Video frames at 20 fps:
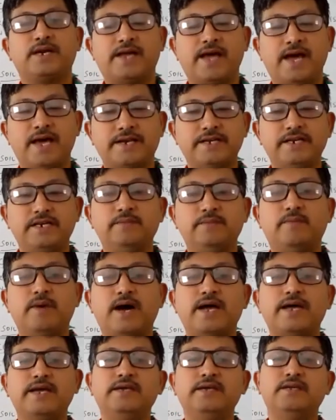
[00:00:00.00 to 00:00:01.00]
are carried
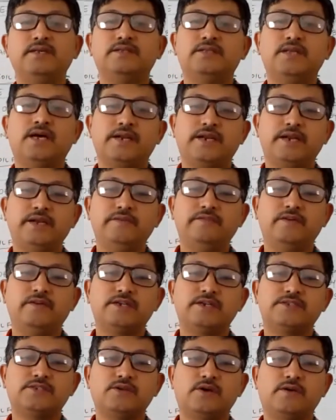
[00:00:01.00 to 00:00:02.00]
by the
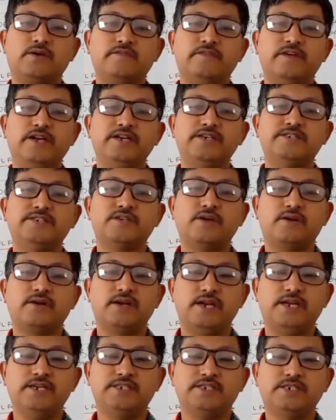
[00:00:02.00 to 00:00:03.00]
rivers or winds or
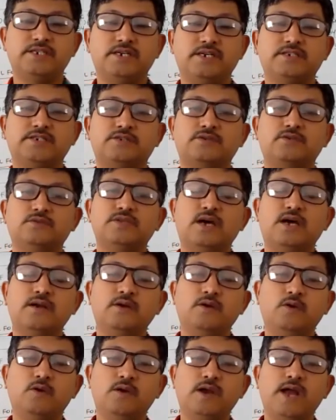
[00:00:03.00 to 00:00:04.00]
glaciers to the
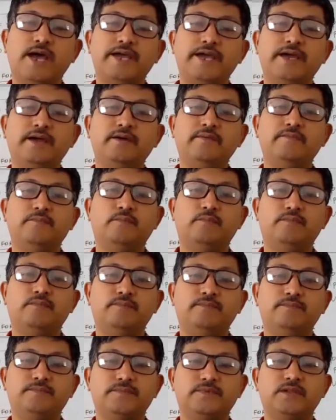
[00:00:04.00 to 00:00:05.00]
low-lying
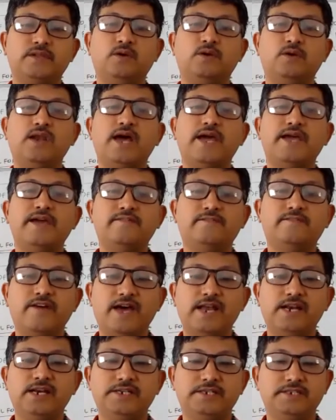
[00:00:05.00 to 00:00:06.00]

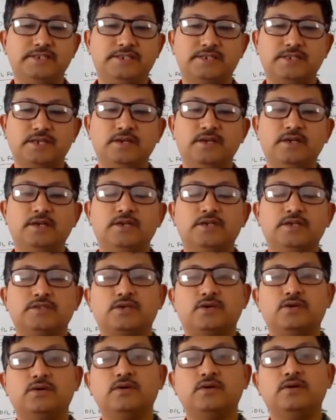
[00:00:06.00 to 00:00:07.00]
valleys.
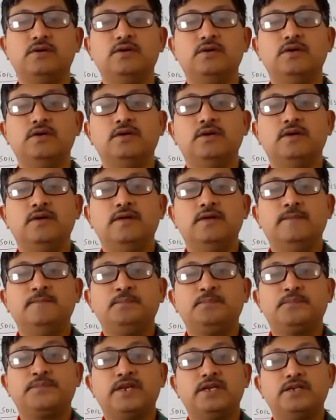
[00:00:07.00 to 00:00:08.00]
So
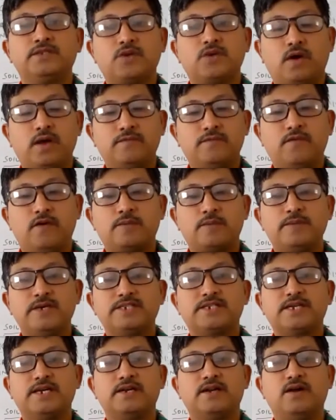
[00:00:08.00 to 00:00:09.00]
soil
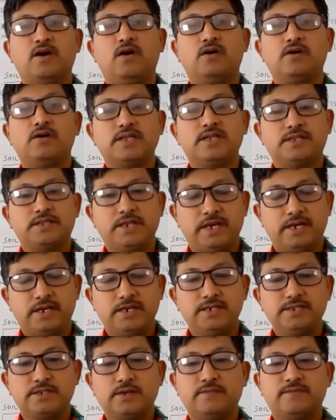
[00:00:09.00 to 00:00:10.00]
formation or the
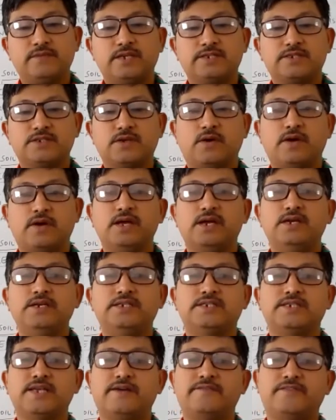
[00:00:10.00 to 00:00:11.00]
thickness of the soil
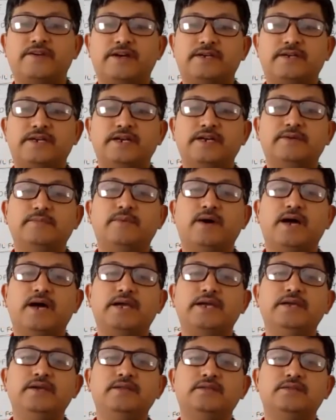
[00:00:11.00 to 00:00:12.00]
is affected
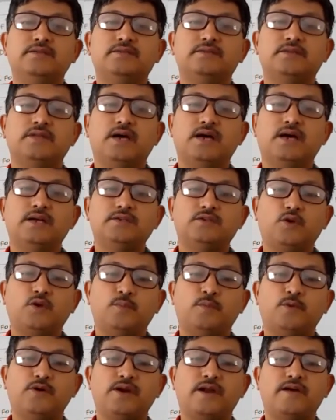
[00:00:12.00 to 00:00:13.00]
by the
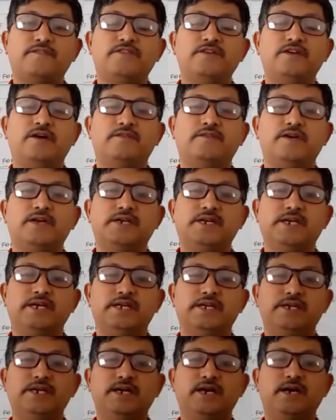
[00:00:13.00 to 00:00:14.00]
topography of an
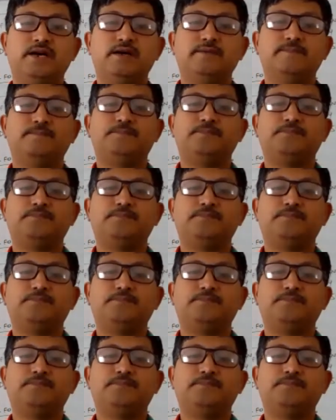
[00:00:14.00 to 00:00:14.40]
area.